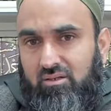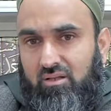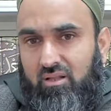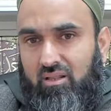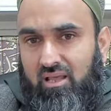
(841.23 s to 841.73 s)

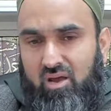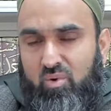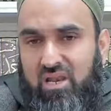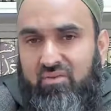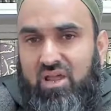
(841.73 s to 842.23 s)
That I will
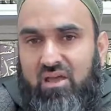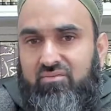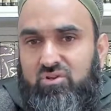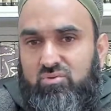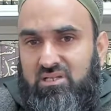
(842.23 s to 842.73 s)
never ever
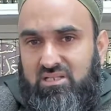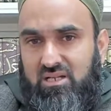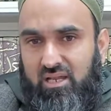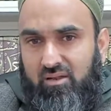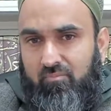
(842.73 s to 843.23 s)
do that sin
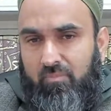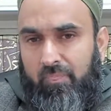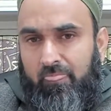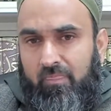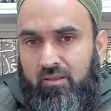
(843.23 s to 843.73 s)
again.
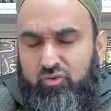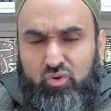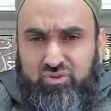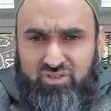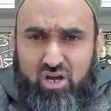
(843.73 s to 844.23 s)
So
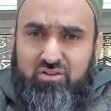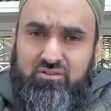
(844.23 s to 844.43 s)
start